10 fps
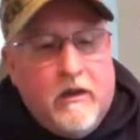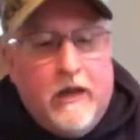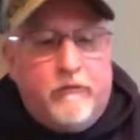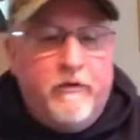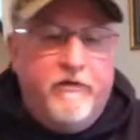
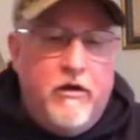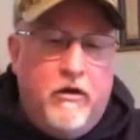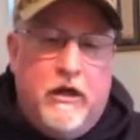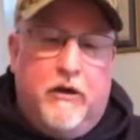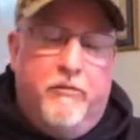let's
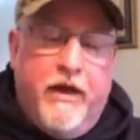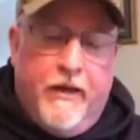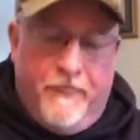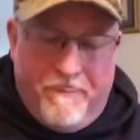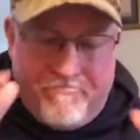review a little bit.
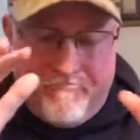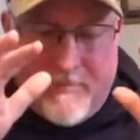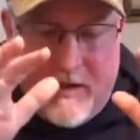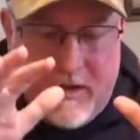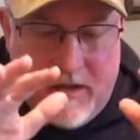
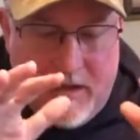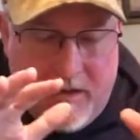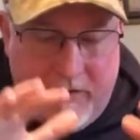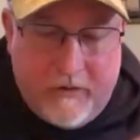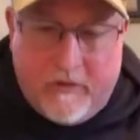
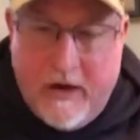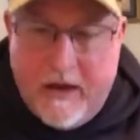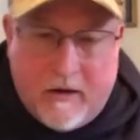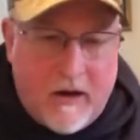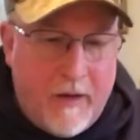This
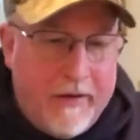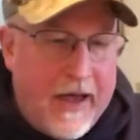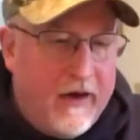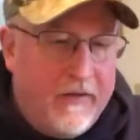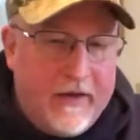kit coming
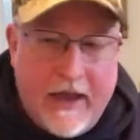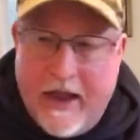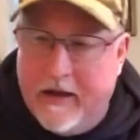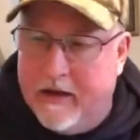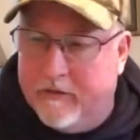out of the
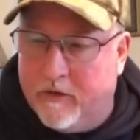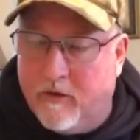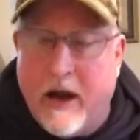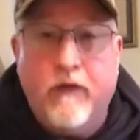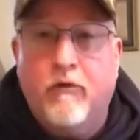gate is a
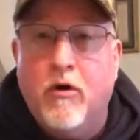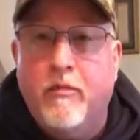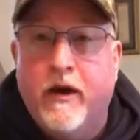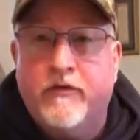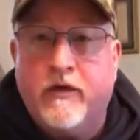great
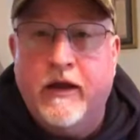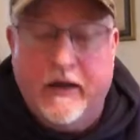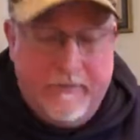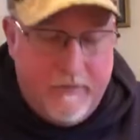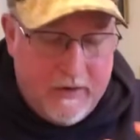robust
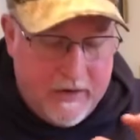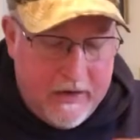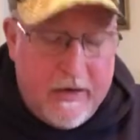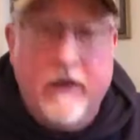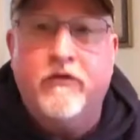kit.
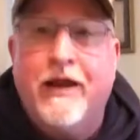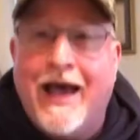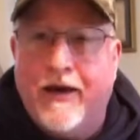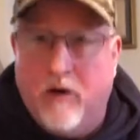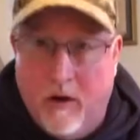It is
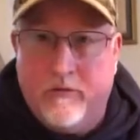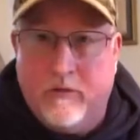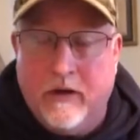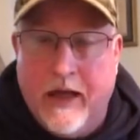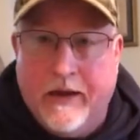not
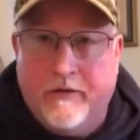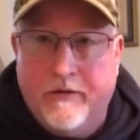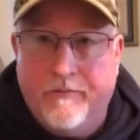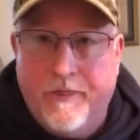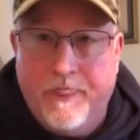ultralight.
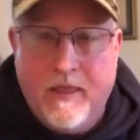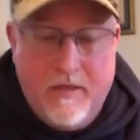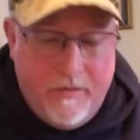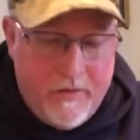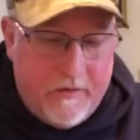
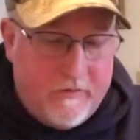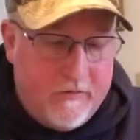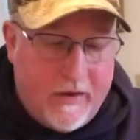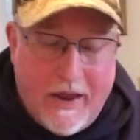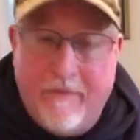This
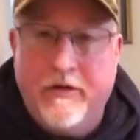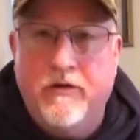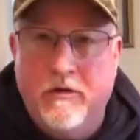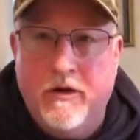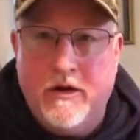is a heavy
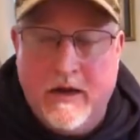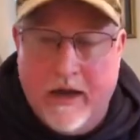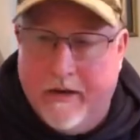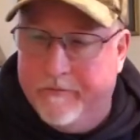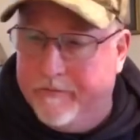duty
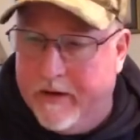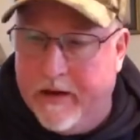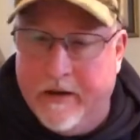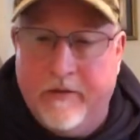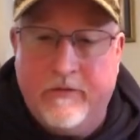kit.
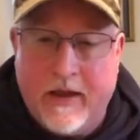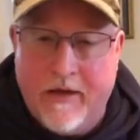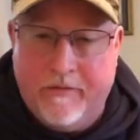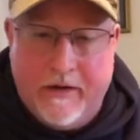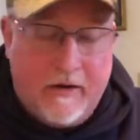It is
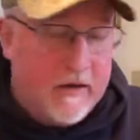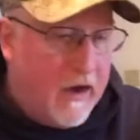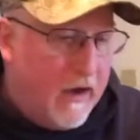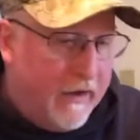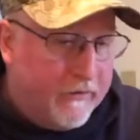heavy.
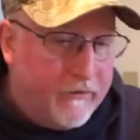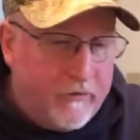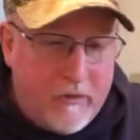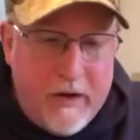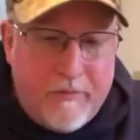Uh, it's
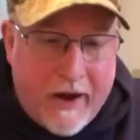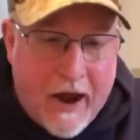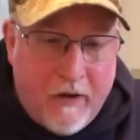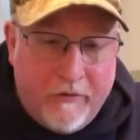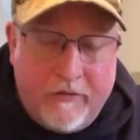three
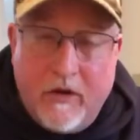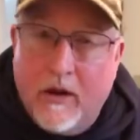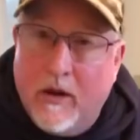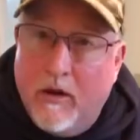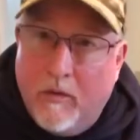pounds
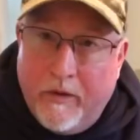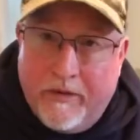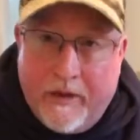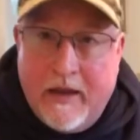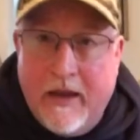
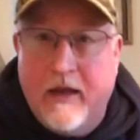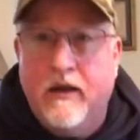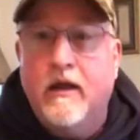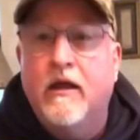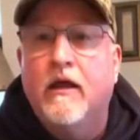with the kit